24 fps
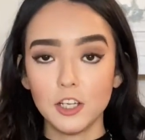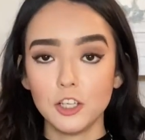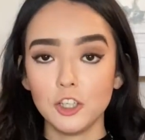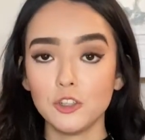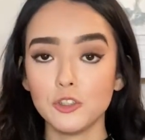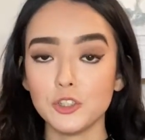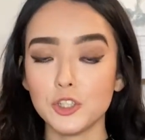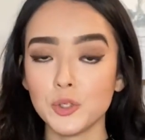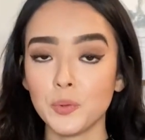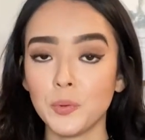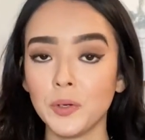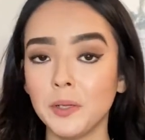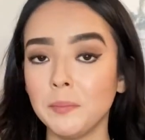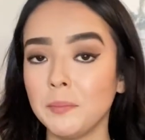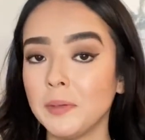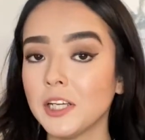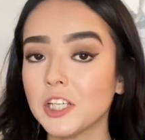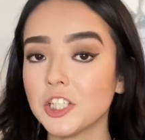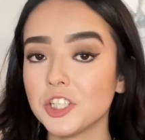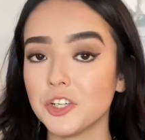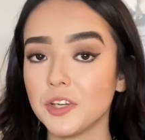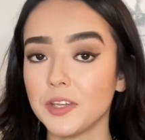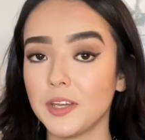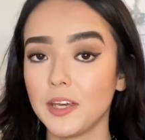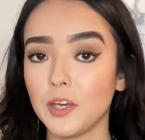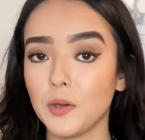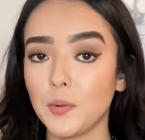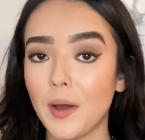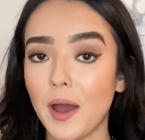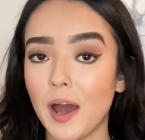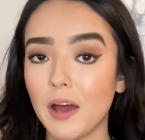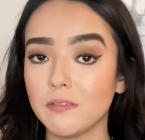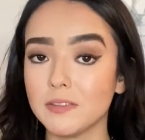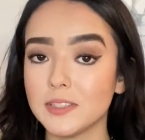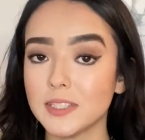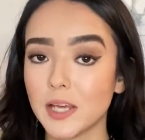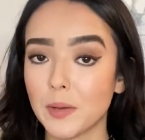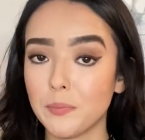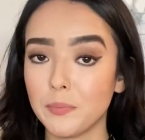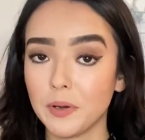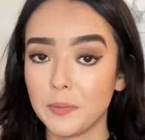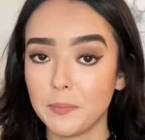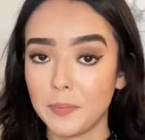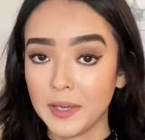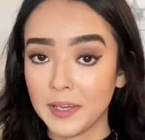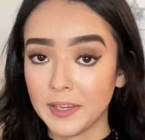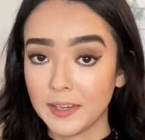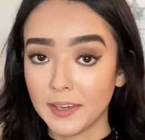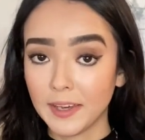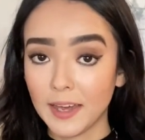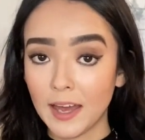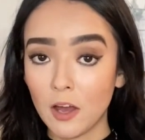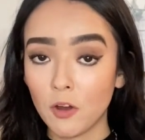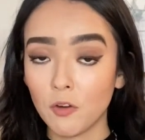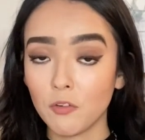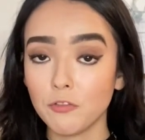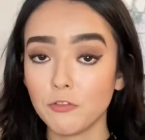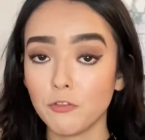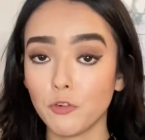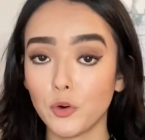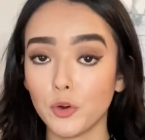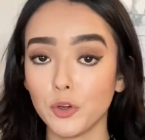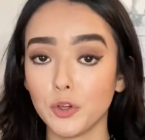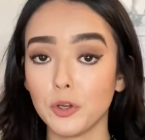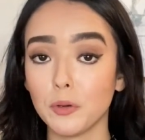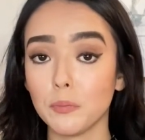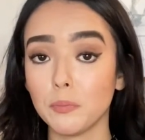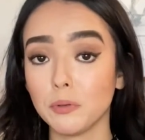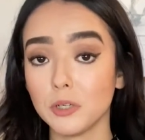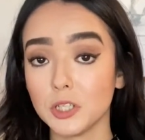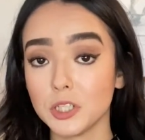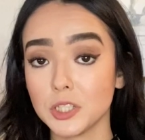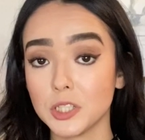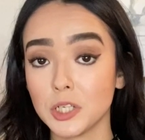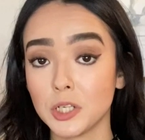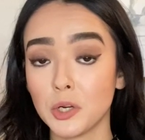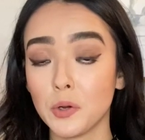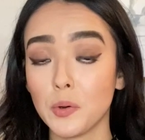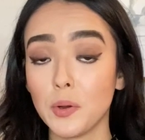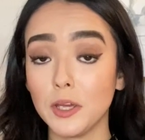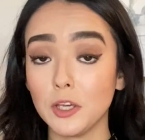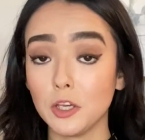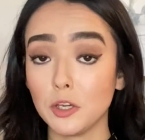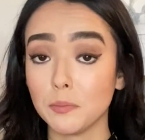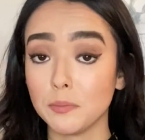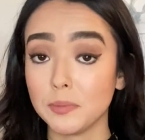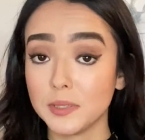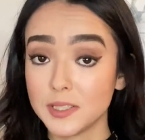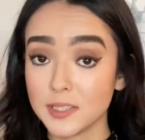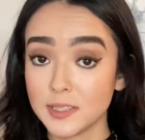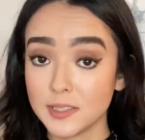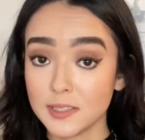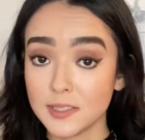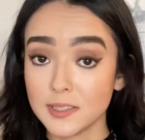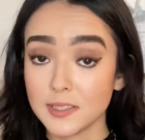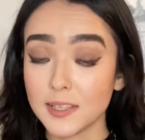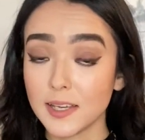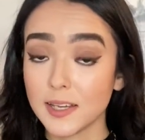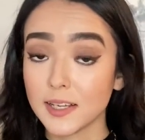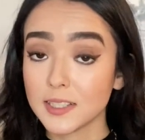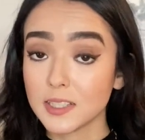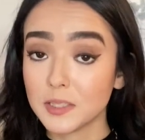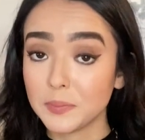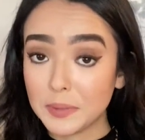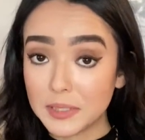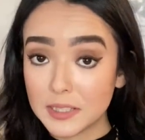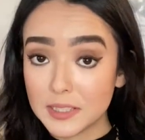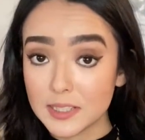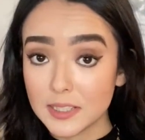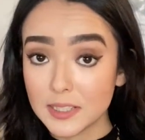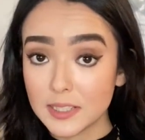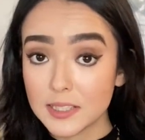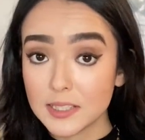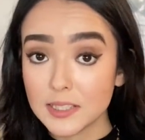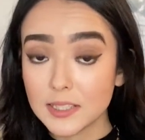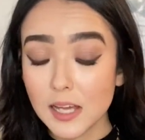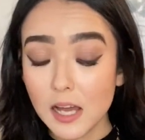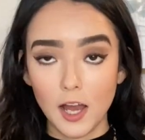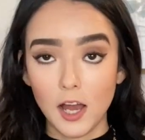You do want to make sure that you have separate bank account for your personal and your business expenses.